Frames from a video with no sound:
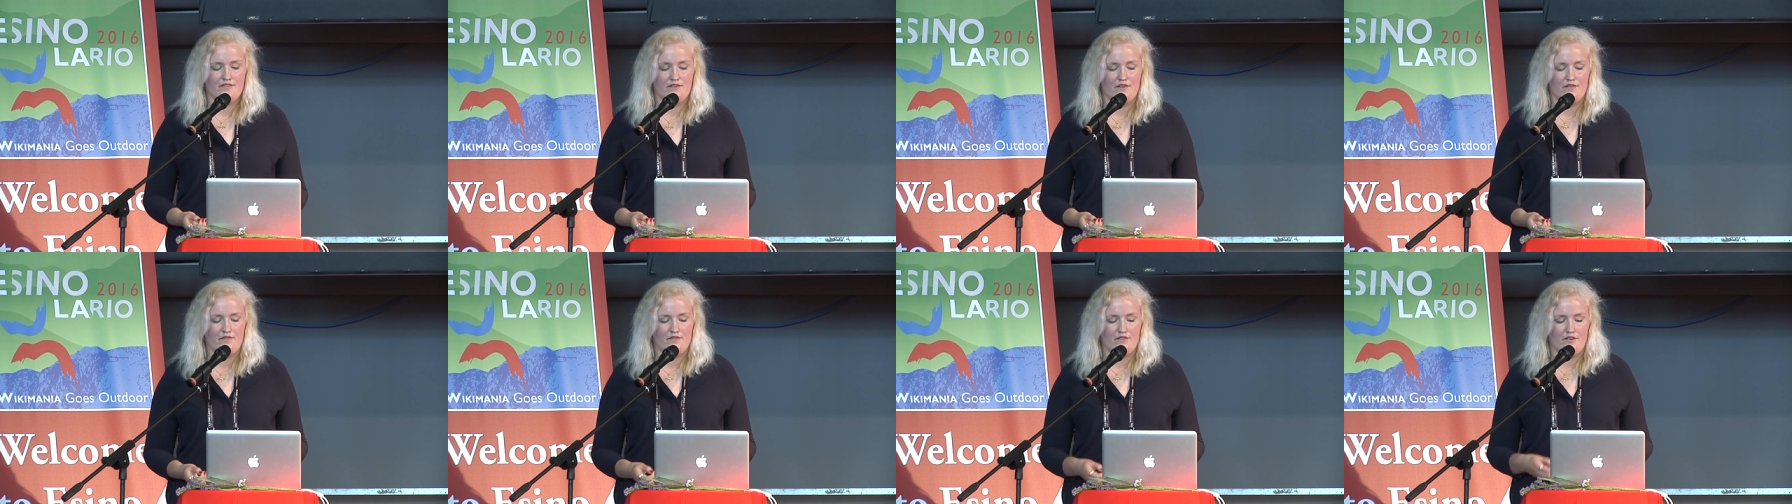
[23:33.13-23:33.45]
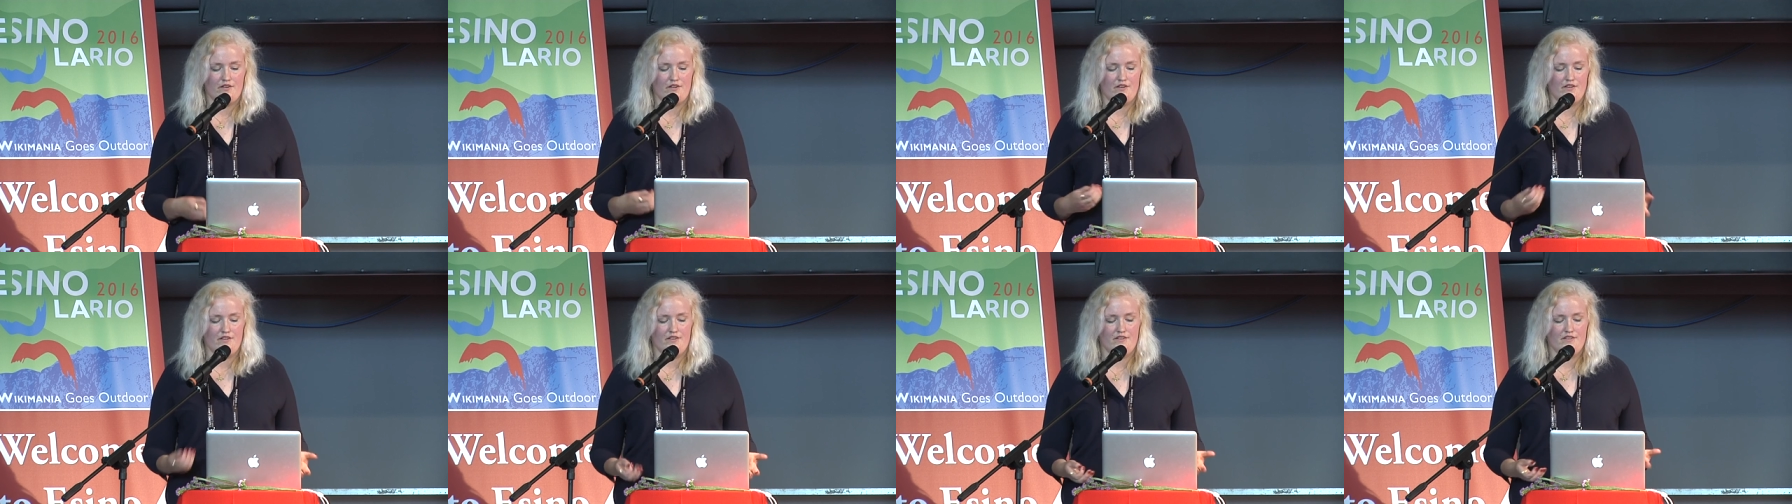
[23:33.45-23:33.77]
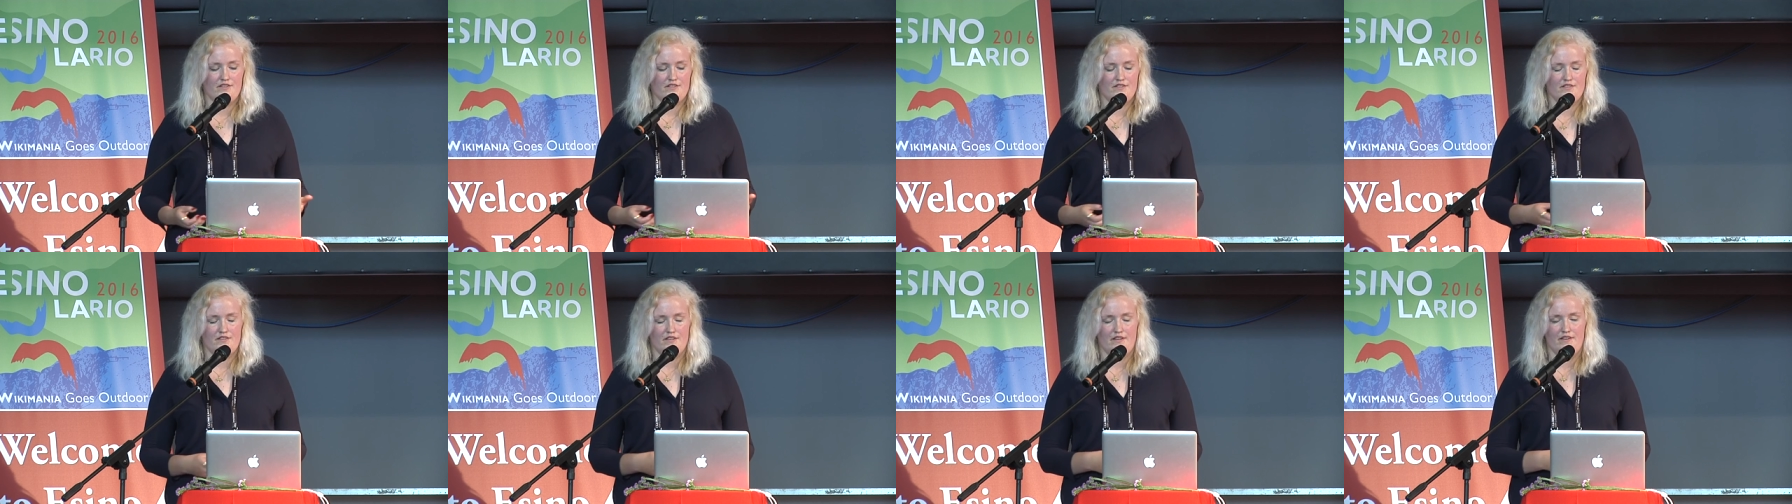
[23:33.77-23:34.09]
of
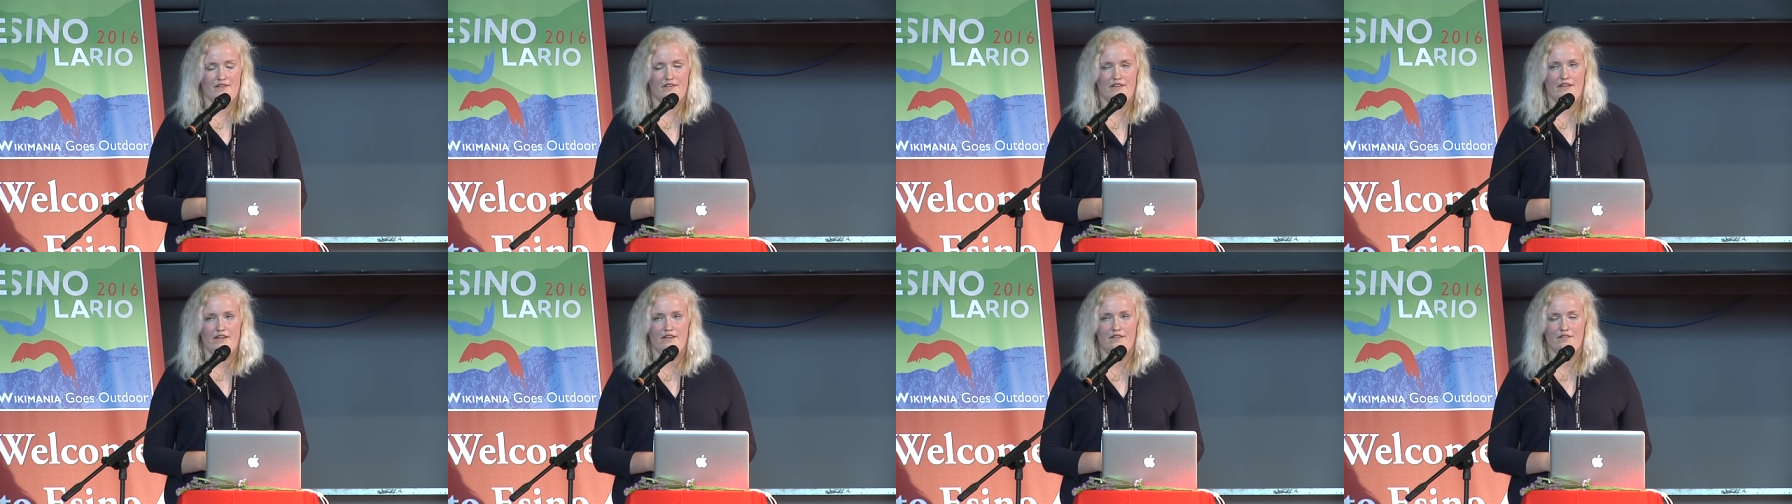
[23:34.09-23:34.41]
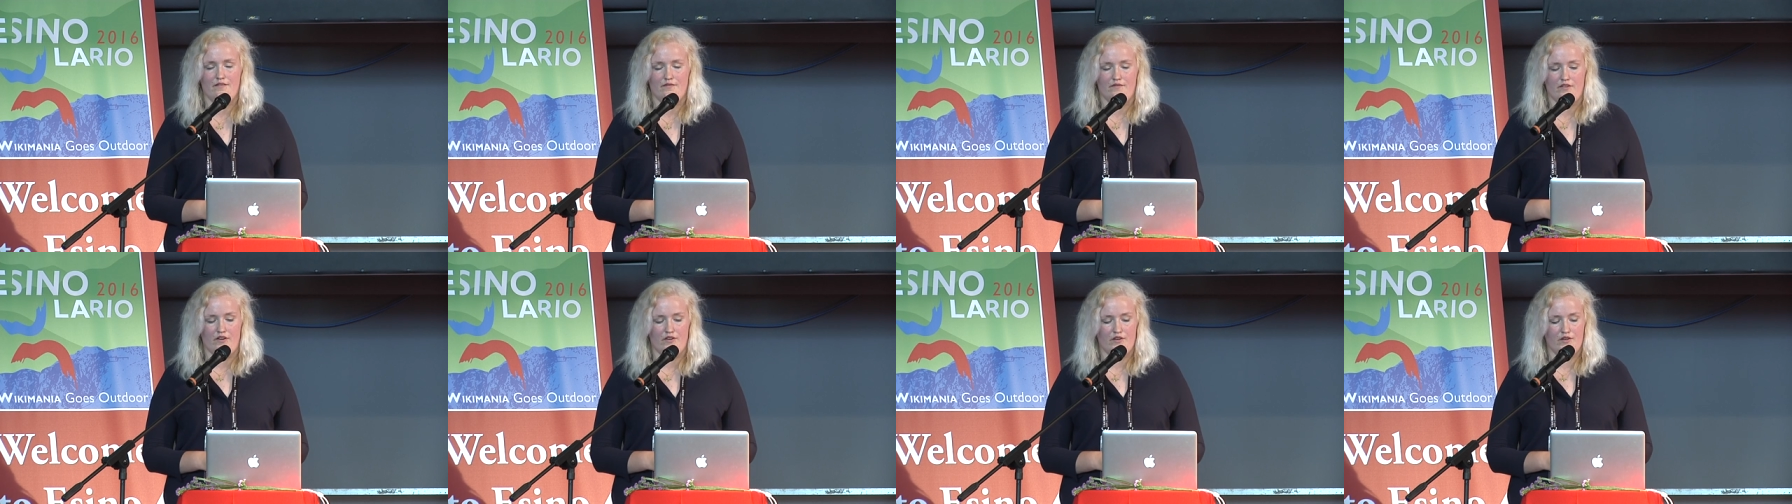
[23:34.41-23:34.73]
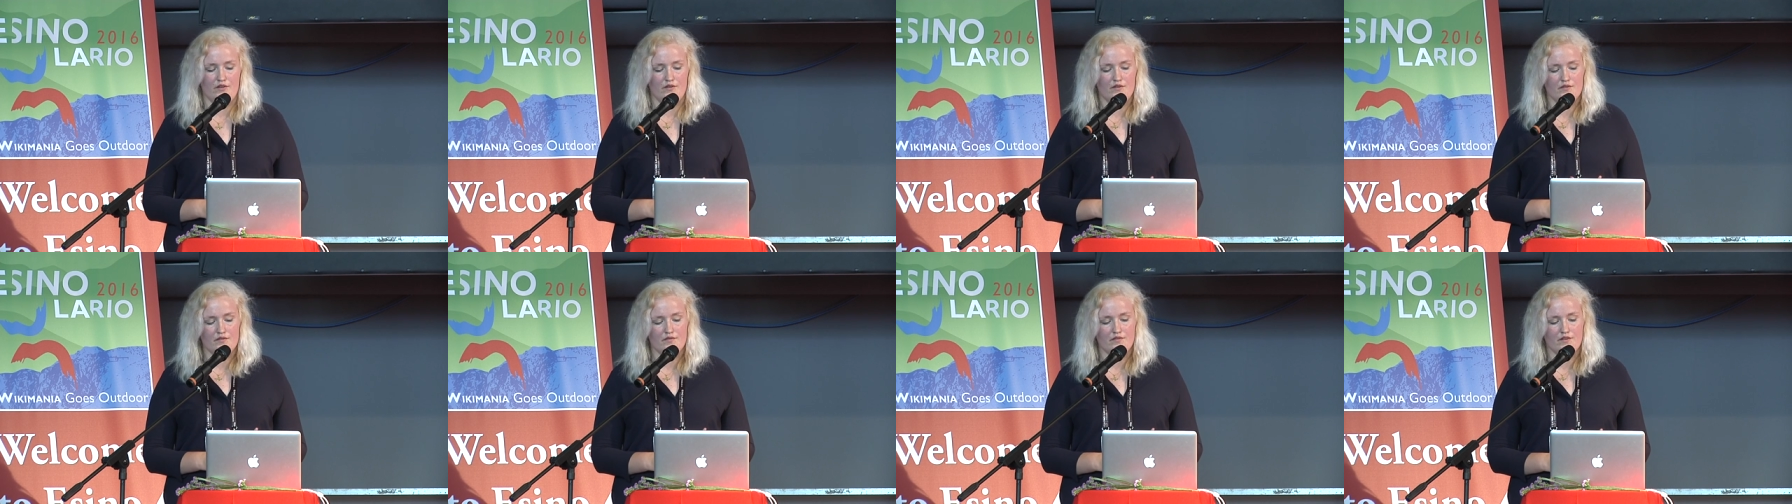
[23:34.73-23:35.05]
knowledge and that it's very
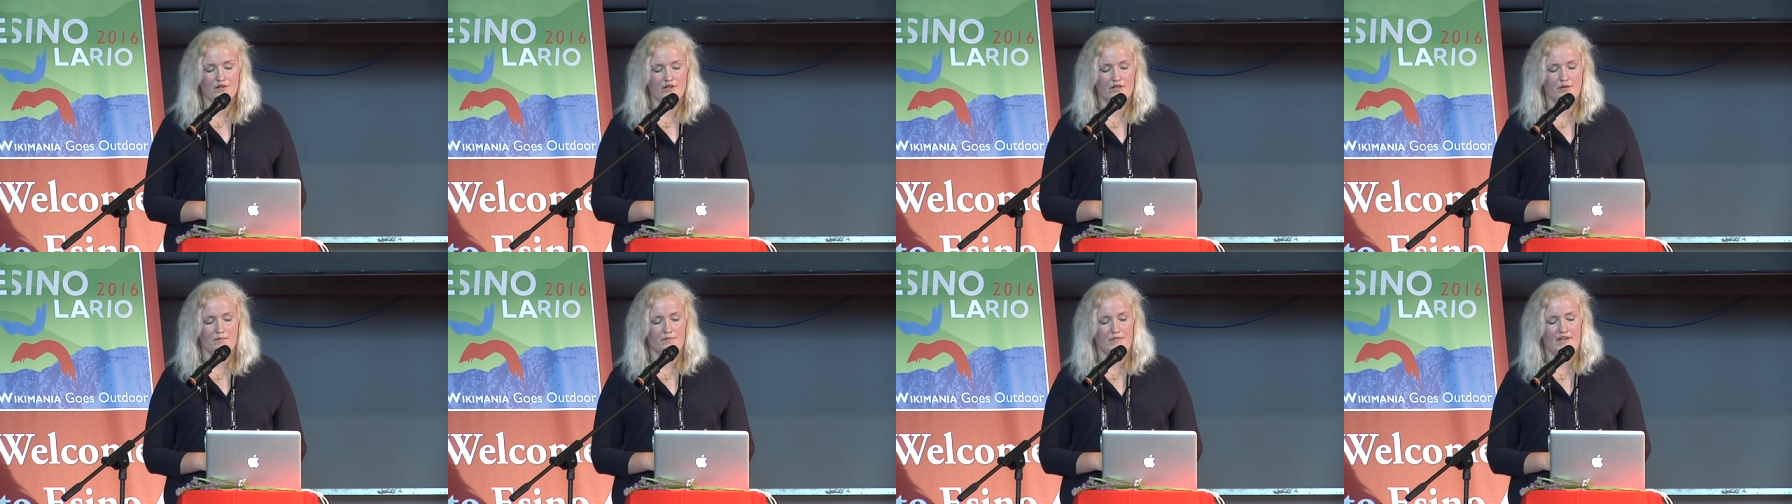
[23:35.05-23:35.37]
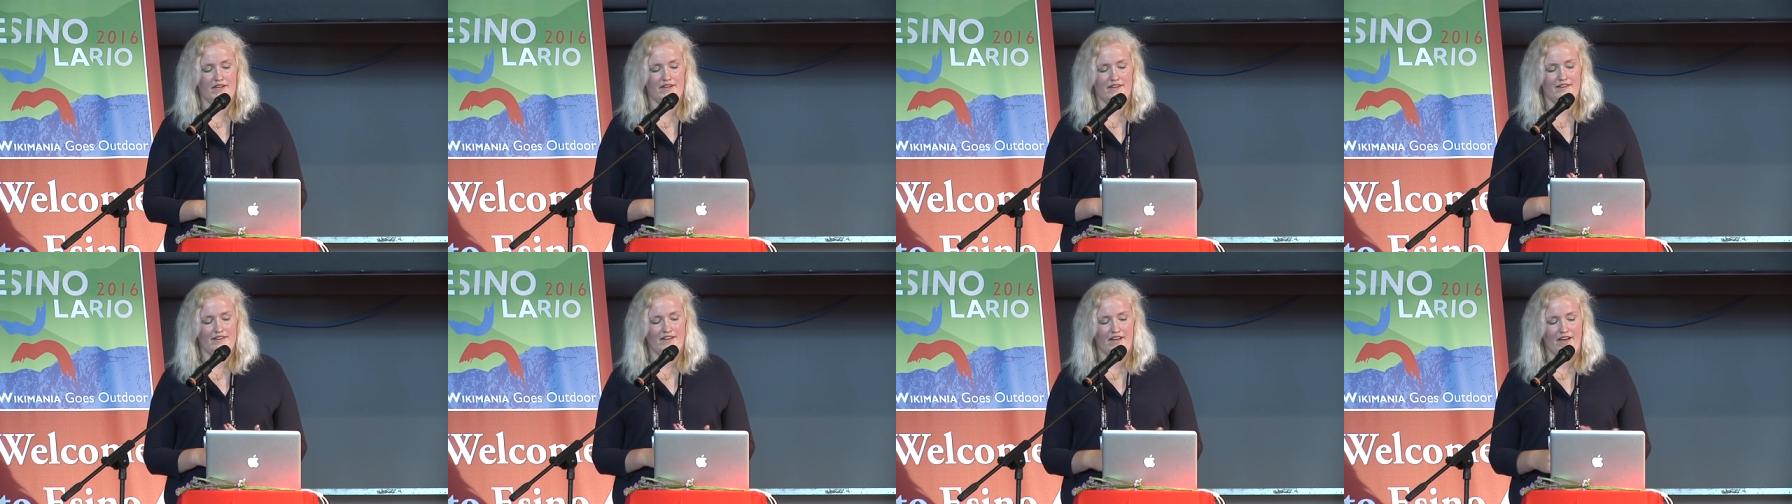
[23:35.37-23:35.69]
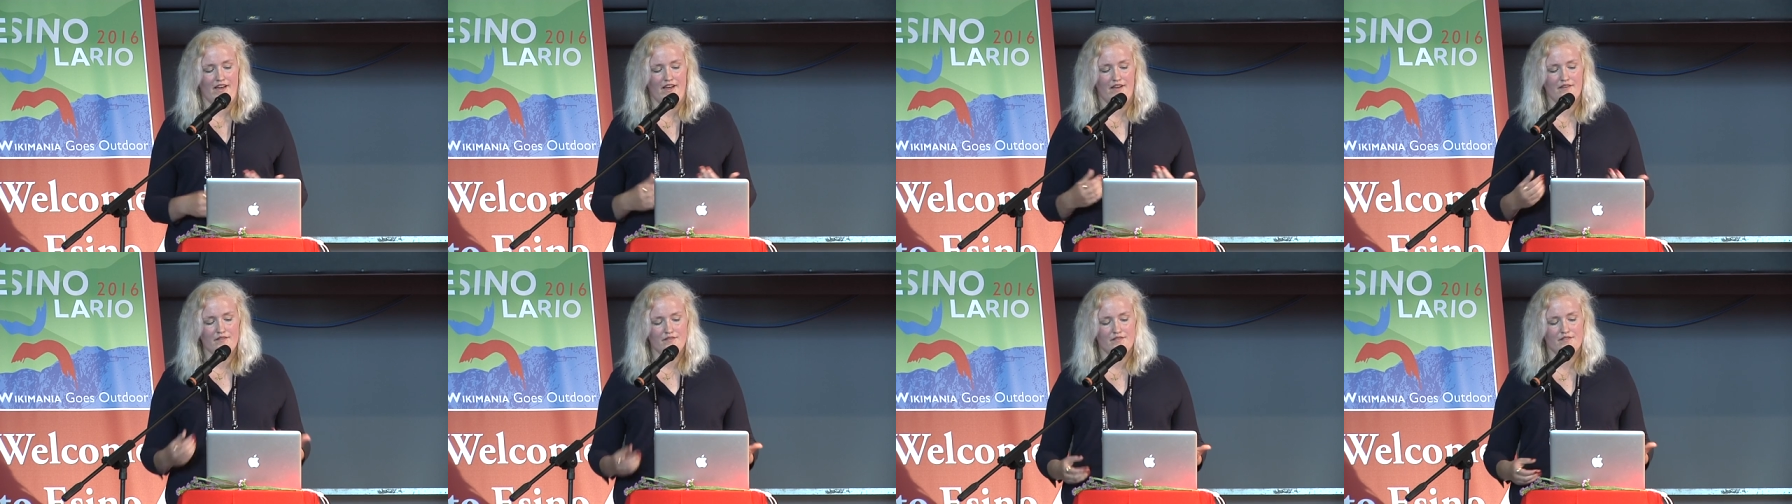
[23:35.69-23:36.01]
useful in many
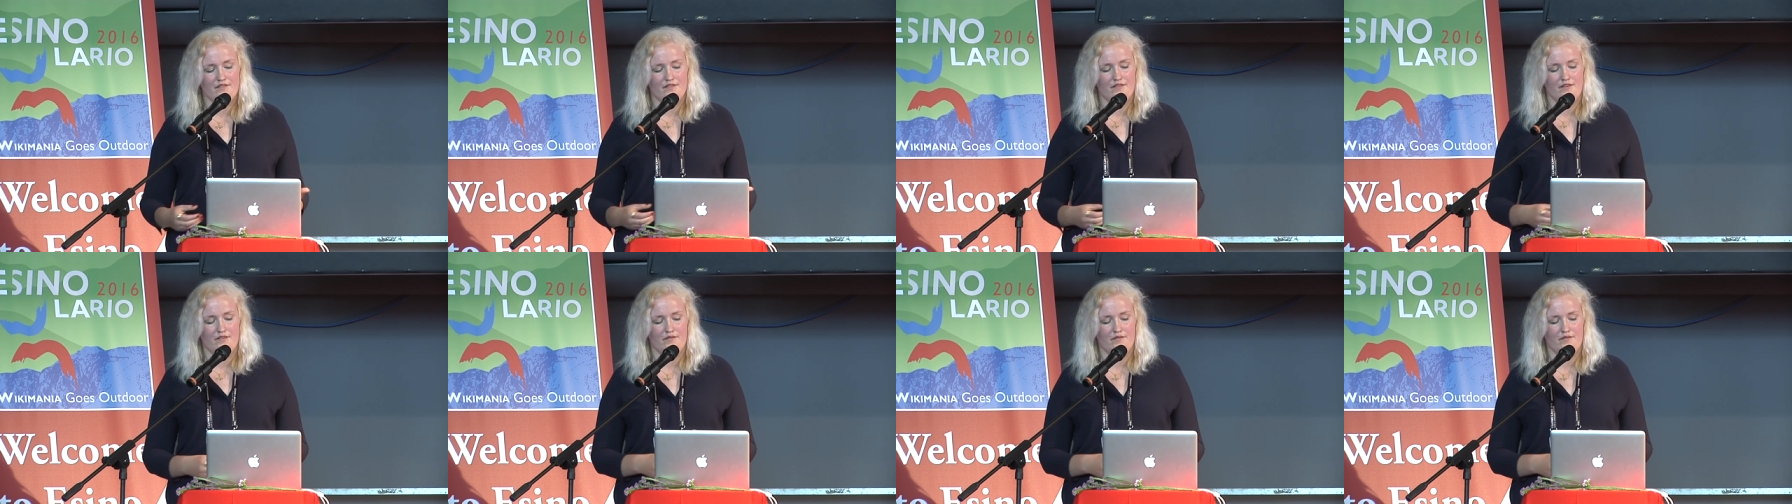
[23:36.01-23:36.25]
lives